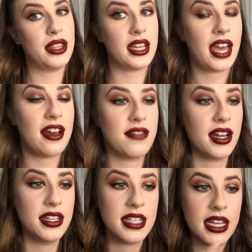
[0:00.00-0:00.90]
with the Kat
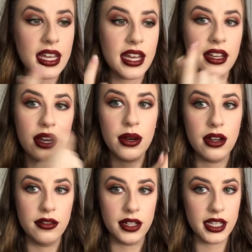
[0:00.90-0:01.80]
Von D and go
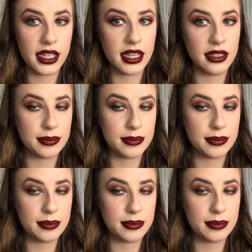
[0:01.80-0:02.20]
over it again.